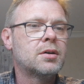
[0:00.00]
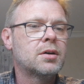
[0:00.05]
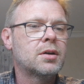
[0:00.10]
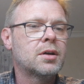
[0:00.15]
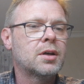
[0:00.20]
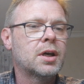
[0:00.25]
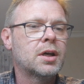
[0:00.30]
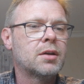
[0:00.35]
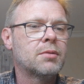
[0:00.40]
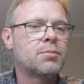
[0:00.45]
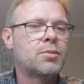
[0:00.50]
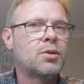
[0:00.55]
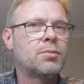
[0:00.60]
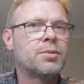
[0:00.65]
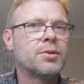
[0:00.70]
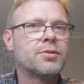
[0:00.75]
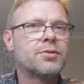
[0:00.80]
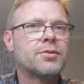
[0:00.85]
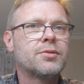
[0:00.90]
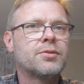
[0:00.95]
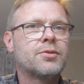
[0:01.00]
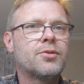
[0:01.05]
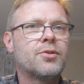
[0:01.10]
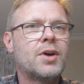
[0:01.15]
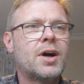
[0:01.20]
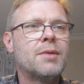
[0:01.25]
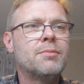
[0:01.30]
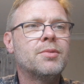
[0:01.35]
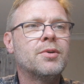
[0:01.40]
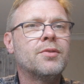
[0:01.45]
and get a proper
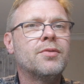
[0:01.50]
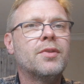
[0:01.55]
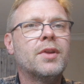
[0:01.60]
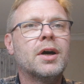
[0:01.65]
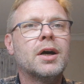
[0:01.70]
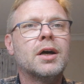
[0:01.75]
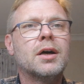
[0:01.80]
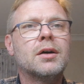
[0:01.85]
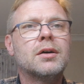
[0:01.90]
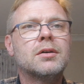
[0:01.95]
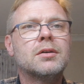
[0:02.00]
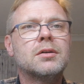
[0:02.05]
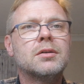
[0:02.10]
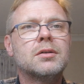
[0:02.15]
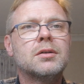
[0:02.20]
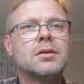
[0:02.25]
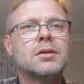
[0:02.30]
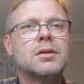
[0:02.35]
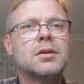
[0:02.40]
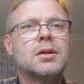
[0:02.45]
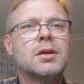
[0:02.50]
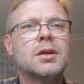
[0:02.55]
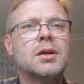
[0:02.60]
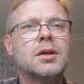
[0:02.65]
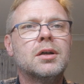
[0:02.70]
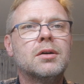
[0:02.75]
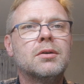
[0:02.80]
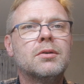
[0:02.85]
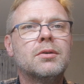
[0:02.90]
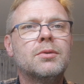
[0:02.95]
stripe on there
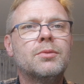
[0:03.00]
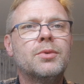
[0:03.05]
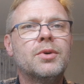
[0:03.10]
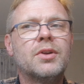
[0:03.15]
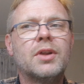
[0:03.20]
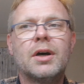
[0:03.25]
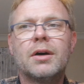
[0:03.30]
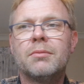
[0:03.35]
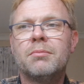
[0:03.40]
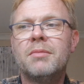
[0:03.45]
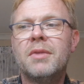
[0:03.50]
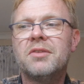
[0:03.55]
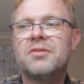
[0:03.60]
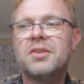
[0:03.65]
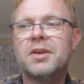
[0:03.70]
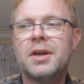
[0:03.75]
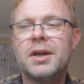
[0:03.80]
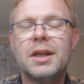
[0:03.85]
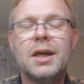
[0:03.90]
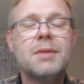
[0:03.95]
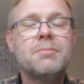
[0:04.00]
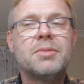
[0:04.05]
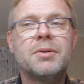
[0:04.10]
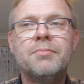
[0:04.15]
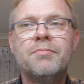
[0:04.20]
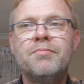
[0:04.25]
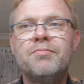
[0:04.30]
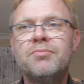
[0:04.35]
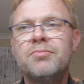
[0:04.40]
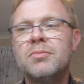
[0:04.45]
without messing it up.
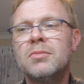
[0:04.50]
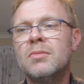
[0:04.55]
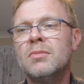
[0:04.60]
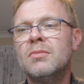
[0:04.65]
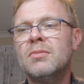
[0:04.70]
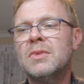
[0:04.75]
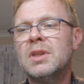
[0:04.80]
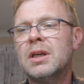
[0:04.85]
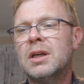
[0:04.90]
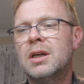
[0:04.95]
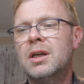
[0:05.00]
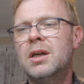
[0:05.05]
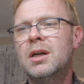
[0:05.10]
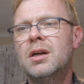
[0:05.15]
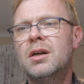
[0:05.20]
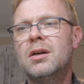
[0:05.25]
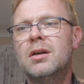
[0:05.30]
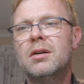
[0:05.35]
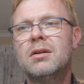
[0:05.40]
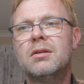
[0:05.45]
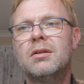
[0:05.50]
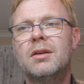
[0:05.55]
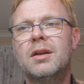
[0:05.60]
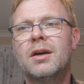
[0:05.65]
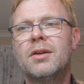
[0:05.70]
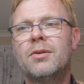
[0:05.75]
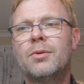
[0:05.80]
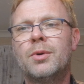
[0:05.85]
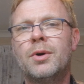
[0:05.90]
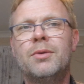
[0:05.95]
Here,
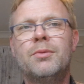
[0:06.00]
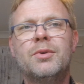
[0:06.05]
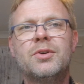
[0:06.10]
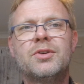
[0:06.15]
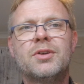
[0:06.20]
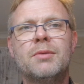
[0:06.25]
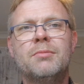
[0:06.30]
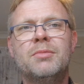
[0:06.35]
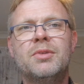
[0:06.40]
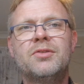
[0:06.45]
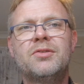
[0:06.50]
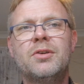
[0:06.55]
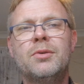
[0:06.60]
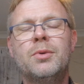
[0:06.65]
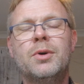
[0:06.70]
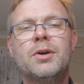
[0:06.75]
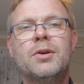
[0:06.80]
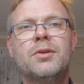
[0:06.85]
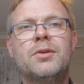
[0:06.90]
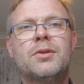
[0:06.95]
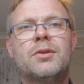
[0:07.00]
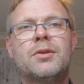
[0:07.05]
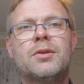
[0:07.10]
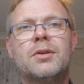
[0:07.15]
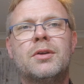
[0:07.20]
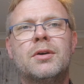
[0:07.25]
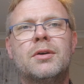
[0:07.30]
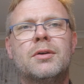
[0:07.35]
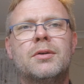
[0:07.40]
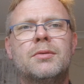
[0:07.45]
another one which I'm busy with.
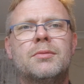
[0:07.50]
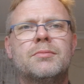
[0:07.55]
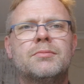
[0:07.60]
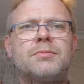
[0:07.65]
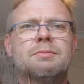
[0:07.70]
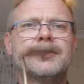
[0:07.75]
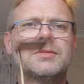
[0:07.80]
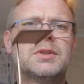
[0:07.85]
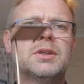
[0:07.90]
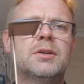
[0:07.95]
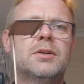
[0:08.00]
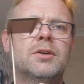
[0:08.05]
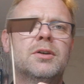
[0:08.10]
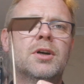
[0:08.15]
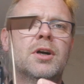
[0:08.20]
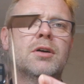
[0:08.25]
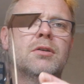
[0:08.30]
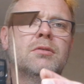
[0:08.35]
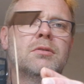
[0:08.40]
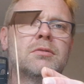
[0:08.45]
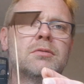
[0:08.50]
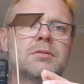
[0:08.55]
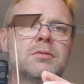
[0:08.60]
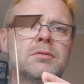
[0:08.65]
Here you go.